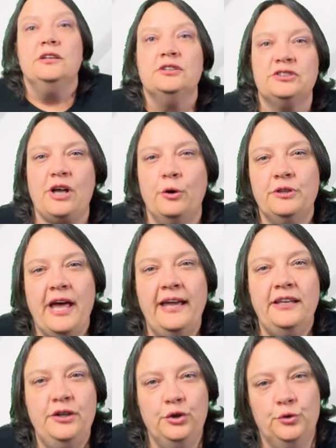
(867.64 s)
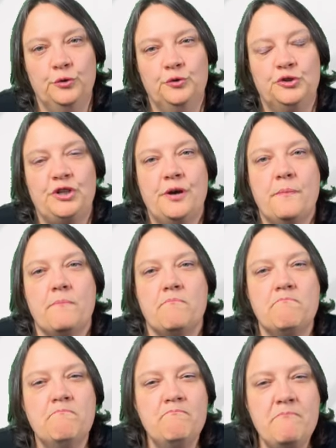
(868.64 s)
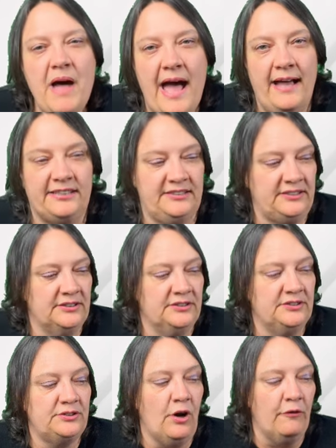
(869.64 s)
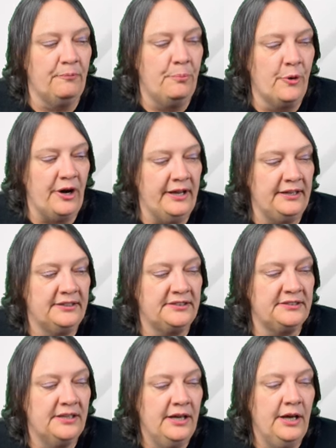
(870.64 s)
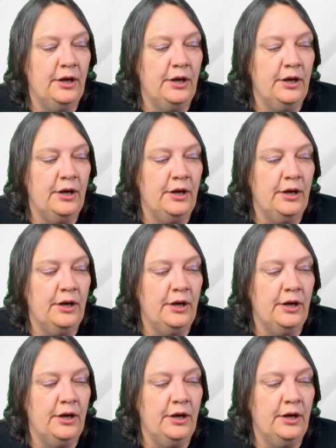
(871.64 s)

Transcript: So they used masses of bricks